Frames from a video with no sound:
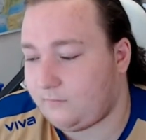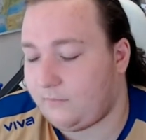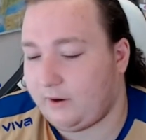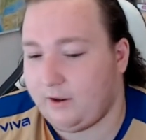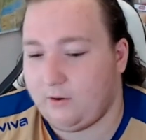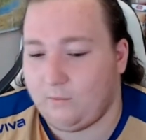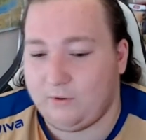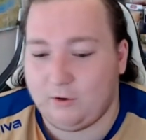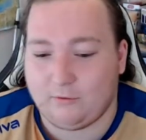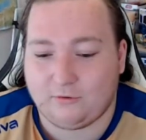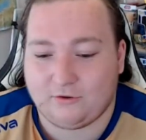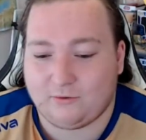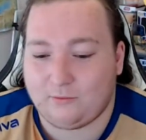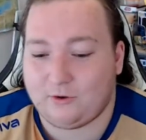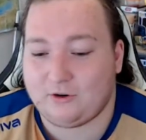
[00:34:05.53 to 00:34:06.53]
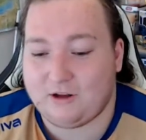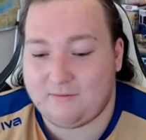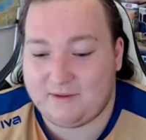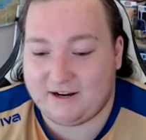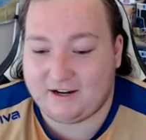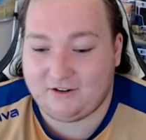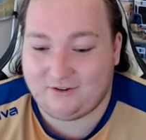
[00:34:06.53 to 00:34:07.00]
We'll come
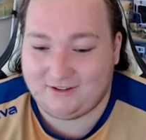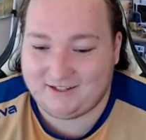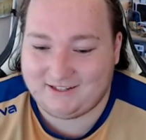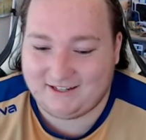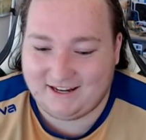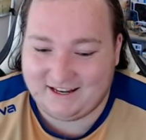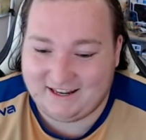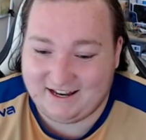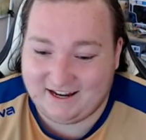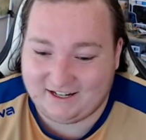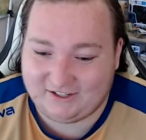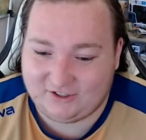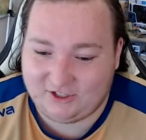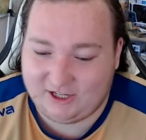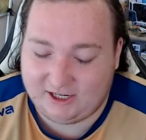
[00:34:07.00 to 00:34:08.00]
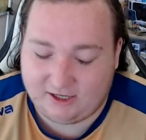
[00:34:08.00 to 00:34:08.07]
back and do this again next year.